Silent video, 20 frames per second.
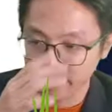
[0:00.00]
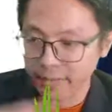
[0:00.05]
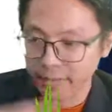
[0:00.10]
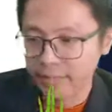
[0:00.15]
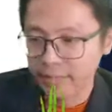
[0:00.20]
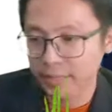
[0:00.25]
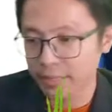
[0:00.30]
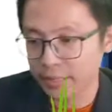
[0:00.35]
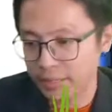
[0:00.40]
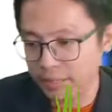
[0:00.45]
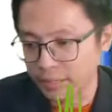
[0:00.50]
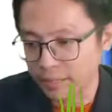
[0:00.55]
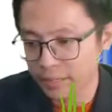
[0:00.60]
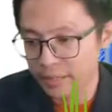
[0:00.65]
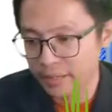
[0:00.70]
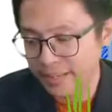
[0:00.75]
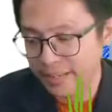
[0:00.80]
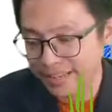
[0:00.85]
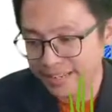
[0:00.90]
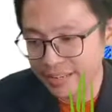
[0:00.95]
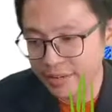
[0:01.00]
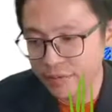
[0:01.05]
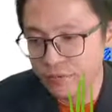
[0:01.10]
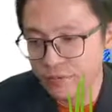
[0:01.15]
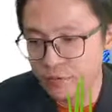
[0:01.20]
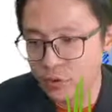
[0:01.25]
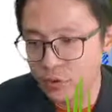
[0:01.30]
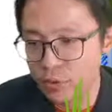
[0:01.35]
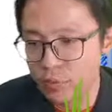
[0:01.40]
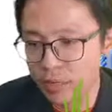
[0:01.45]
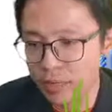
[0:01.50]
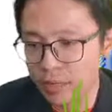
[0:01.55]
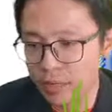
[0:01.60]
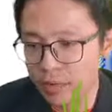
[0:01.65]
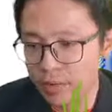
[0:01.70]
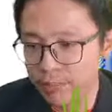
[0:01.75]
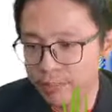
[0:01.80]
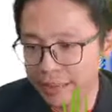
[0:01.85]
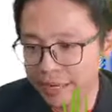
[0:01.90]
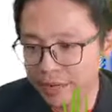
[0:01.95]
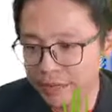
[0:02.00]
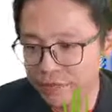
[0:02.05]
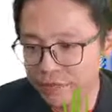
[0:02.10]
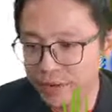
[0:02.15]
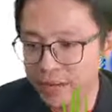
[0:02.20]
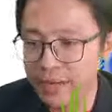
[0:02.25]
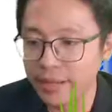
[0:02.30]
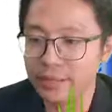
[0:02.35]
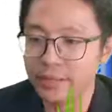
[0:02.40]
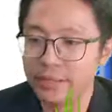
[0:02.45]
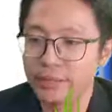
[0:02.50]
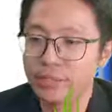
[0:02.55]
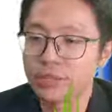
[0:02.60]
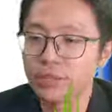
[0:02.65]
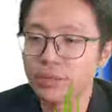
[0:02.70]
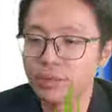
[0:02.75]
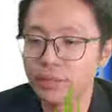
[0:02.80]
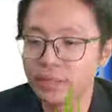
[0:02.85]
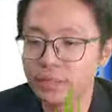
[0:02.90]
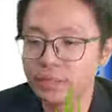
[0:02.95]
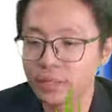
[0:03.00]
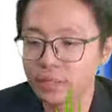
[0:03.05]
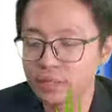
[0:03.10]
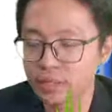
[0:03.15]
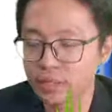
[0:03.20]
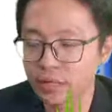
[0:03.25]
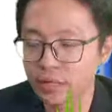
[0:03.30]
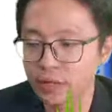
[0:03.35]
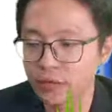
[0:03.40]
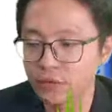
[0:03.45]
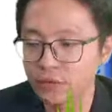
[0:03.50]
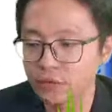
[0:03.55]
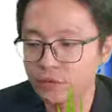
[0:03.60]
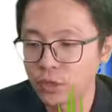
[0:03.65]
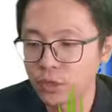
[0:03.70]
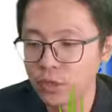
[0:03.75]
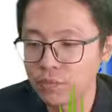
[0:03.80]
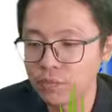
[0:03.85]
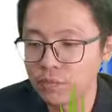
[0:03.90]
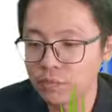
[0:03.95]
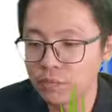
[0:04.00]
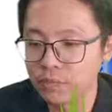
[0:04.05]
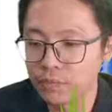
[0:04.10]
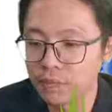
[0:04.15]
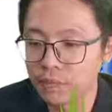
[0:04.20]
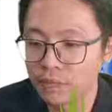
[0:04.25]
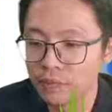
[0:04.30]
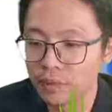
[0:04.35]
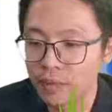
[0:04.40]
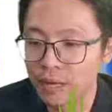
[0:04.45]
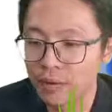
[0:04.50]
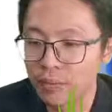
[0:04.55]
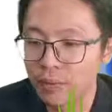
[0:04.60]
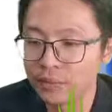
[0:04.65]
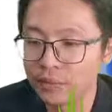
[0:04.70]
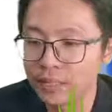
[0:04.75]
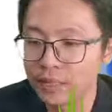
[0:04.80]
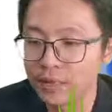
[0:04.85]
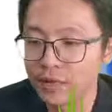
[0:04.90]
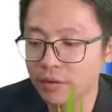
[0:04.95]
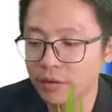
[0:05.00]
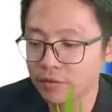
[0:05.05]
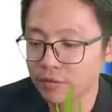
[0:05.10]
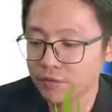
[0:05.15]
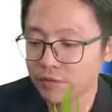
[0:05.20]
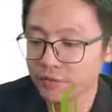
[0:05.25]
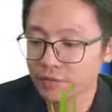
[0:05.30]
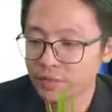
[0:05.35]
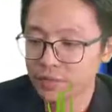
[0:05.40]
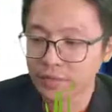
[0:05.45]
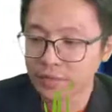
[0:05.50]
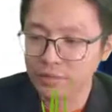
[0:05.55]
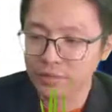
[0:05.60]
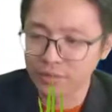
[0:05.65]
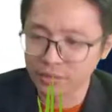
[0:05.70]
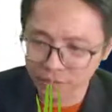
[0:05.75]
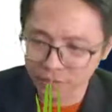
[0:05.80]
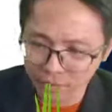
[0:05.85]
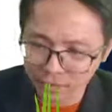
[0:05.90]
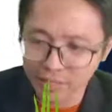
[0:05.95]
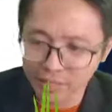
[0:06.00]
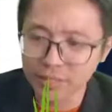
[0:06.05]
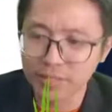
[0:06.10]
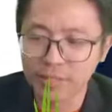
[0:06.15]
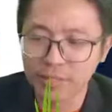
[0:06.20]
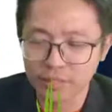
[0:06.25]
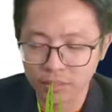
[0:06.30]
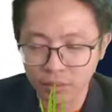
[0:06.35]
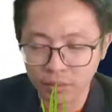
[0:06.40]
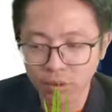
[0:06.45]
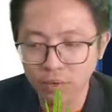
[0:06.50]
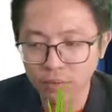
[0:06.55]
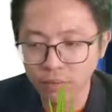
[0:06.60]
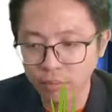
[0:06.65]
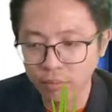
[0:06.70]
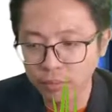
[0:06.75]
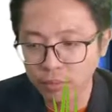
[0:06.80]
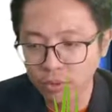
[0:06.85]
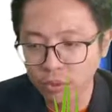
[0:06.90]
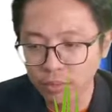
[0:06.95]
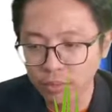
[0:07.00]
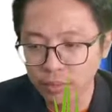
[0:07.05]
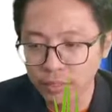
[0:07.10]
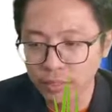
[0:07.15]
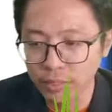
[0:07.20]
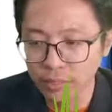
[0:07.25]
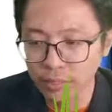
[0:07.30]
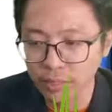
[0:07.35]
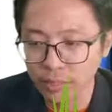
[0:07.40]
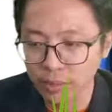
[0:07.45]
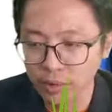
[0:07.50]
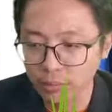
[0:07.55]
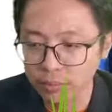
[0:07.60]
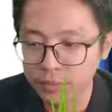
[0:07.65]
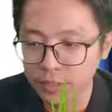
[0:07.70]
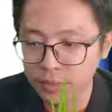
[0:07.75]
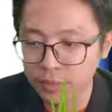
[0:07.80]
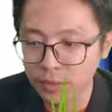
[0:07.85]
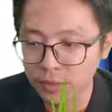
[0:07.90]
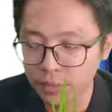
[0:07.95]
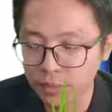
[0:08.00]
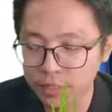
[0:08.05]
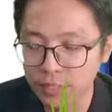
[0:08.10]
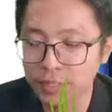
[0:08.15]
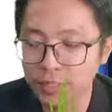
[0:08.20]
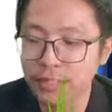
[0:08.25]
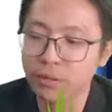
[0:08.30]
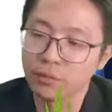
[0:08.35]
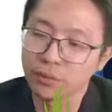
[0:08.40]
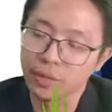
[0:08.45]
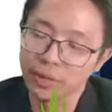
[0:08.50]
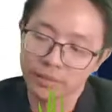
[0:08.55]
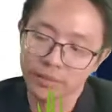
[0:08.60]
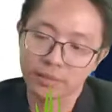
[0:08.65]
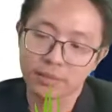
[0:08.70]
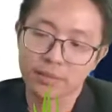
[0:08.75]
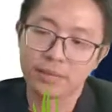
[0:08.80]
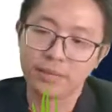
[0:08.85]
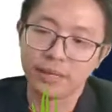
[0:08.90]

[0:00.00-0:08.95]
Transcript: And then VU magnified. So this is a VUM. What type of, this is normally the objective question like to ask.